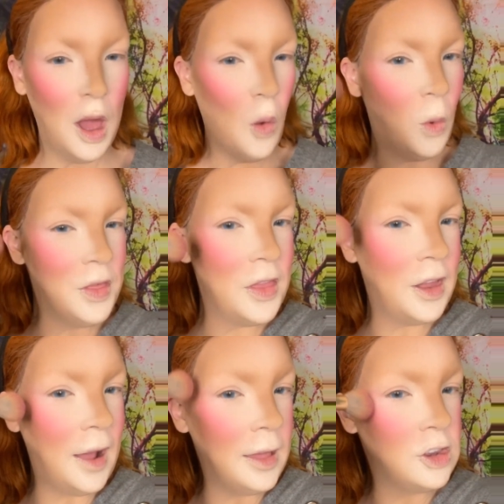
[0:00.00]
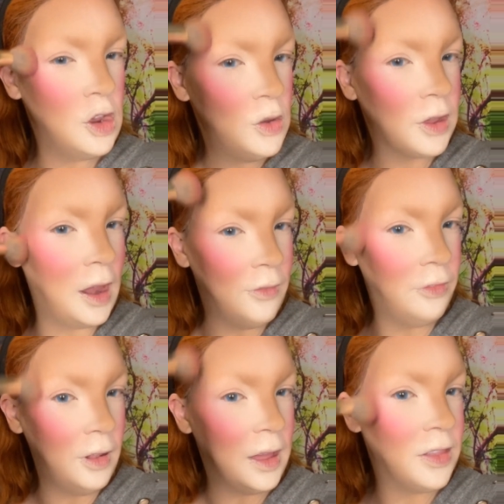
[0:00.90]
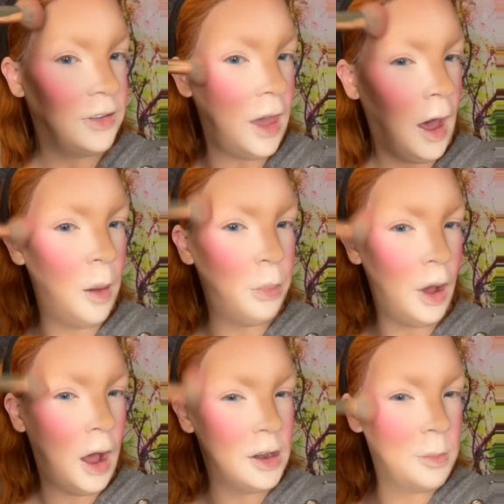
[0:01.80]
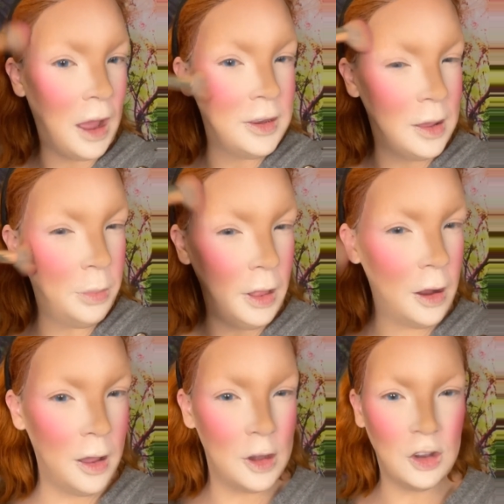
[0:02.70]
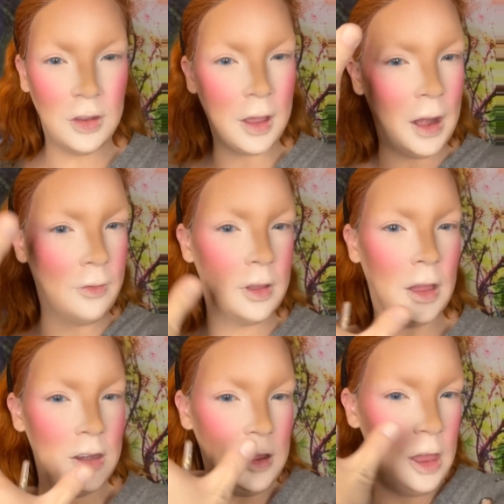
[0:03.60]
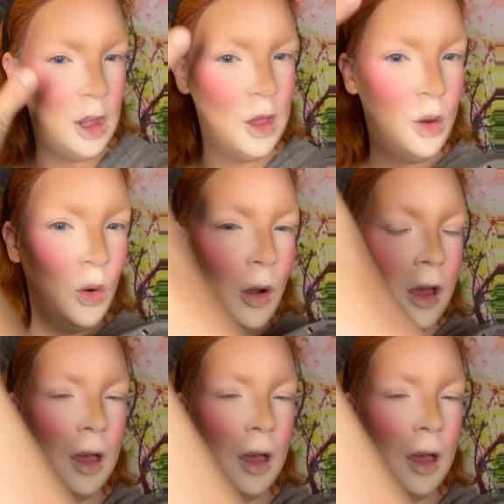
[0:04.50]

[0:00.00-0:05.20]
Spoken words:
One thing that I like to do is kind of flick this up onto my temple area just to kind of continue